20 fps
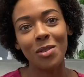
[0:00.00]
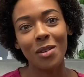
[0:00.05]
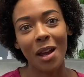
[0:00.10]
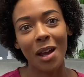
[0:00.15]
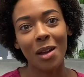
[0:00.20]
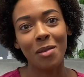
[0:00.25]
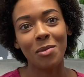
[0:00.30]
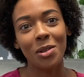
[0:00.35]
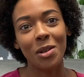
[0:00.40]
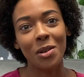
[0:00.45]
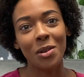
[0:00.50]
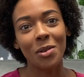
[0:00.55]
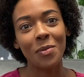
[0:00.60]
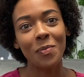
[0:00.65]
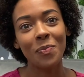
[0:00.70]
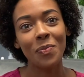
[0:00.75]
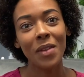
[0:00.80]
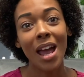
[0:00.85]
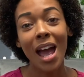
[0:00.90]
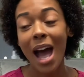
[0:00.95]
came, you know.
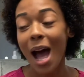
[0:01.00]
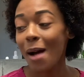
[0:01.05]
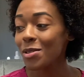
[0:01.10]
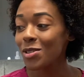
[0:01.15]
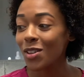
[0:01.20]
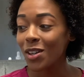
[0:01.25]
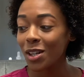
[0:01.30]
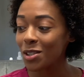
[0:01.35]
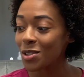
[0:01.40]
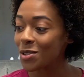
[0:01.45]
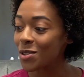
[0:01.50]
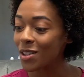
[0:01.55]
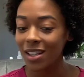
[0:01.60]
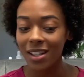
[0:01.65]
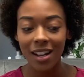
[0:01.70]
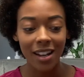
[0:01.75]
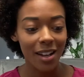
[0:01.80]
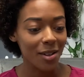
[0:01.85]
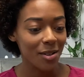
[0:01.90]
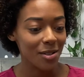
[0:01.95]
I'm just ready to do your
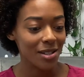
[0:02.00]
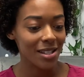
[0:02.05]
nails.